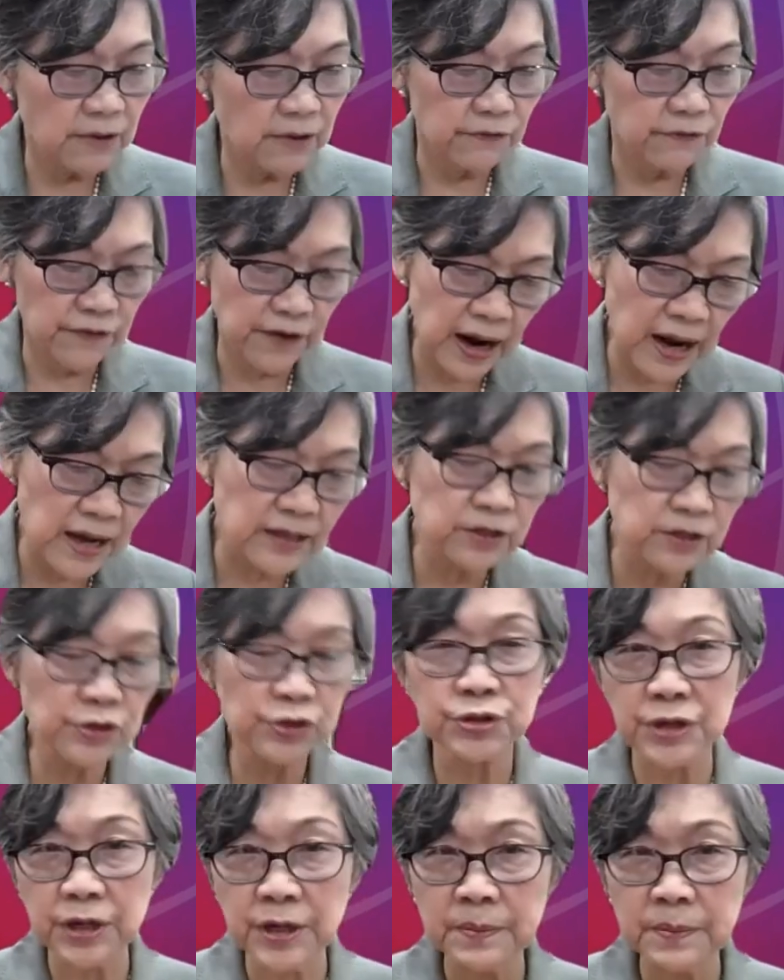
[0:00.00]
France,
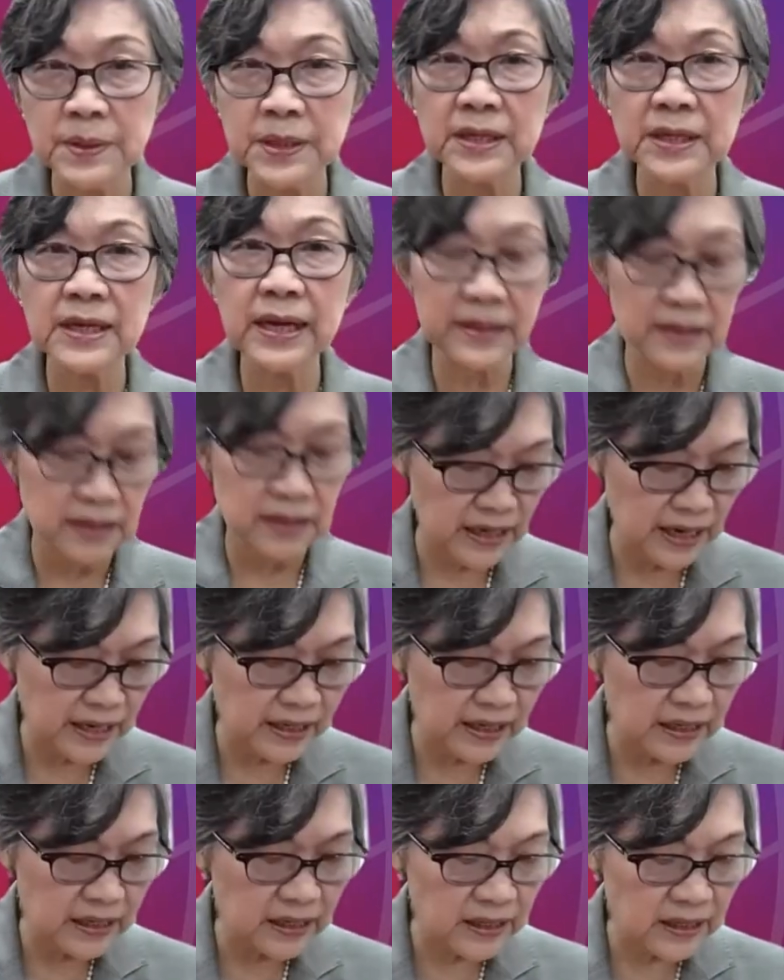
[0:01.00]
Germany, and the
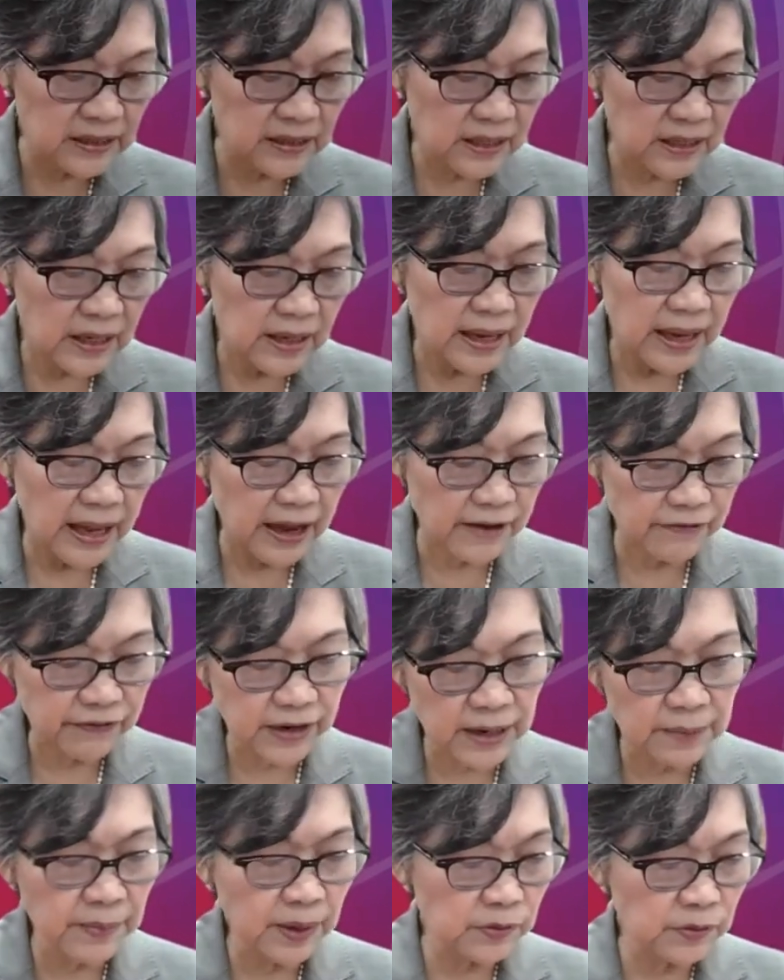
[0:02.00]
Netherlands have
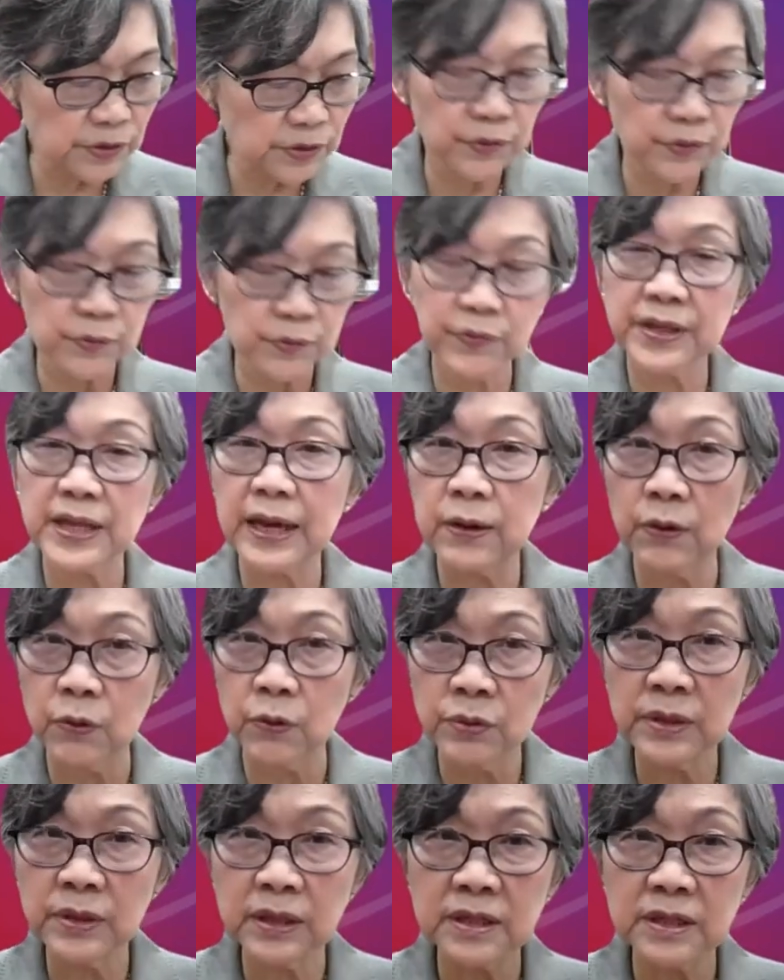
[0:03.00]
come out with their
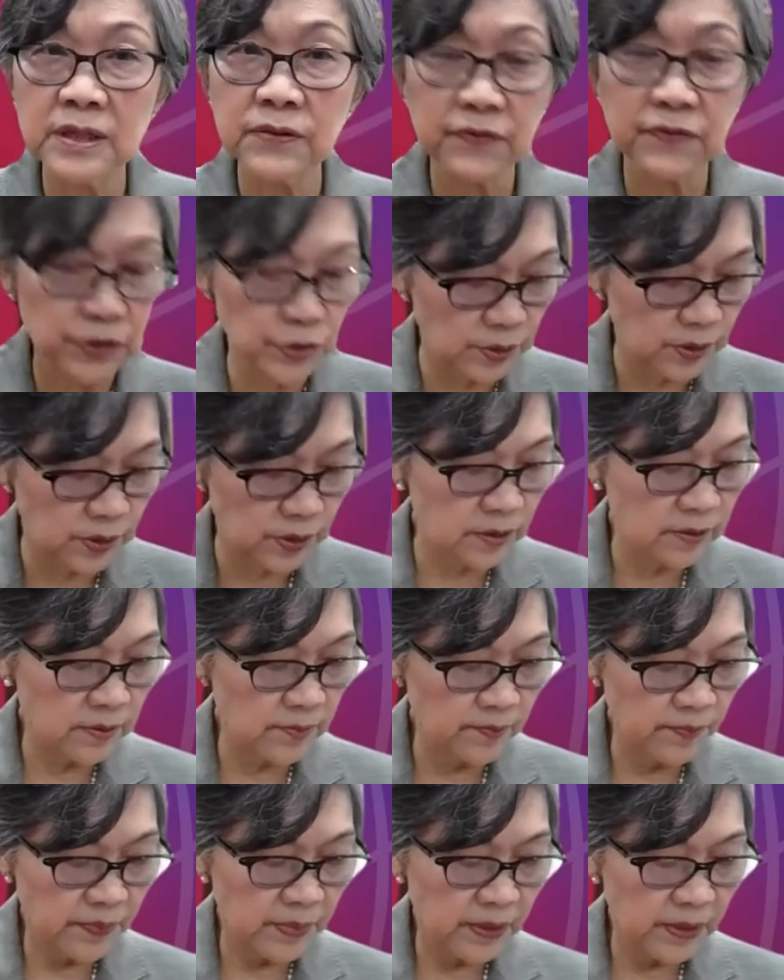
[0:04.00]
own individual
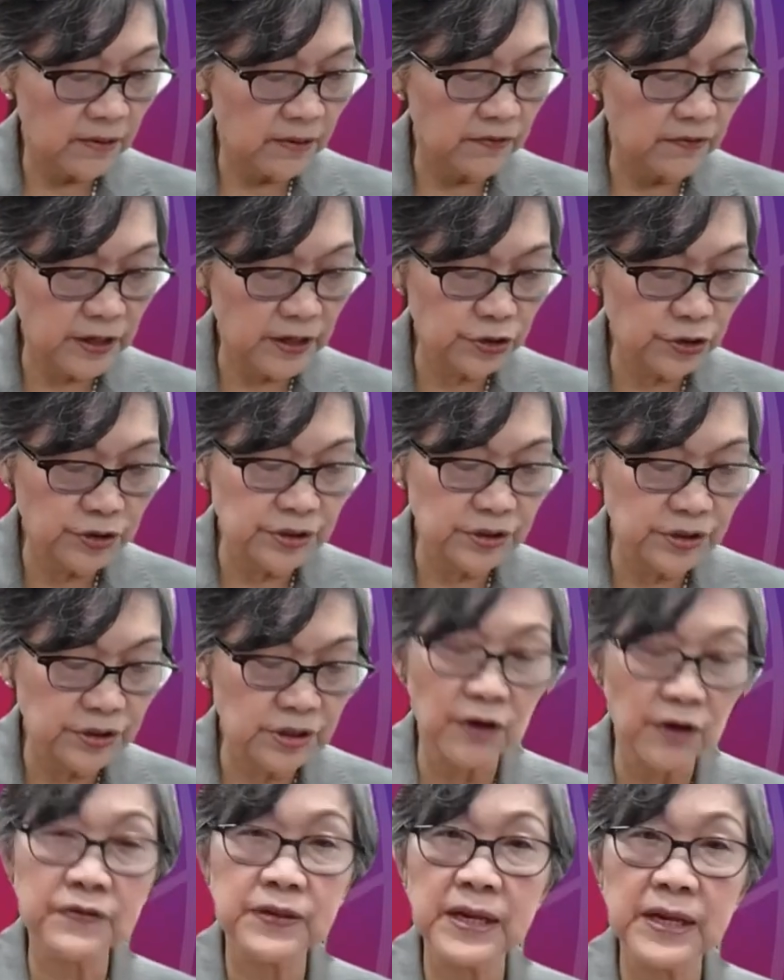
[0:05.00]
versions
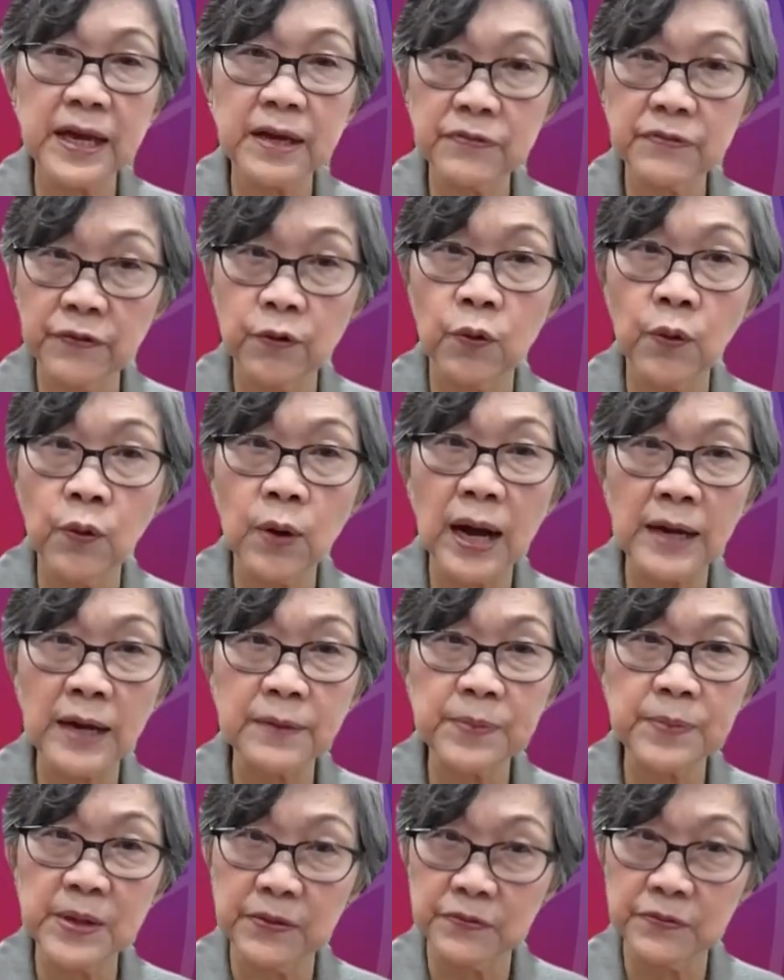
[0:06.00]
of the
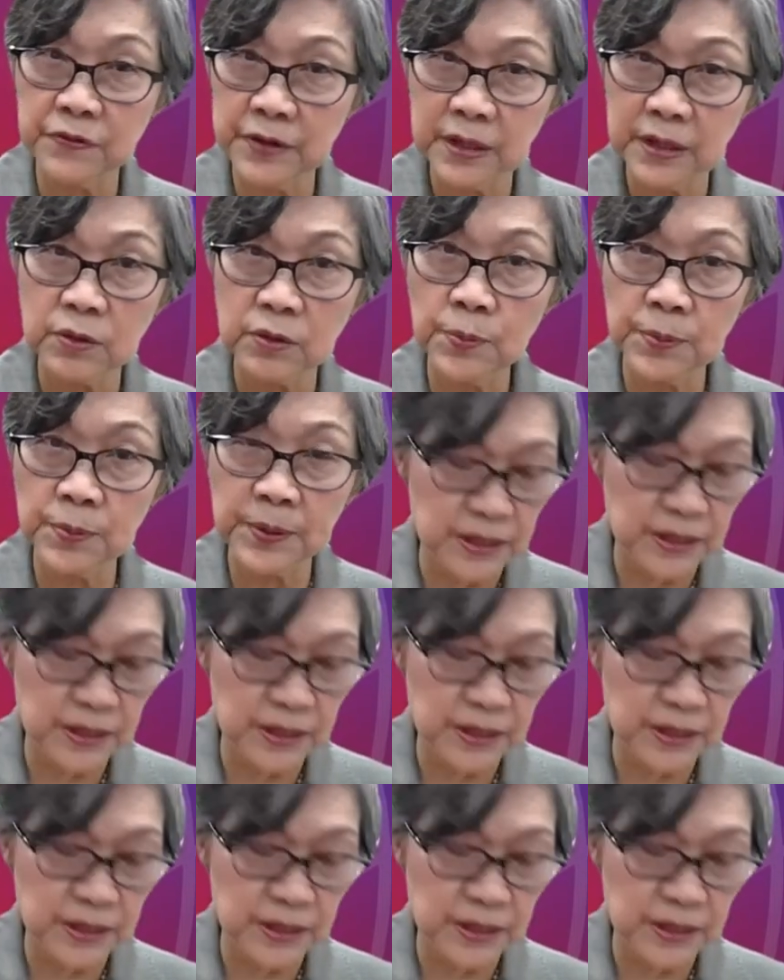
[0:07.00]
FOIP, Free and Open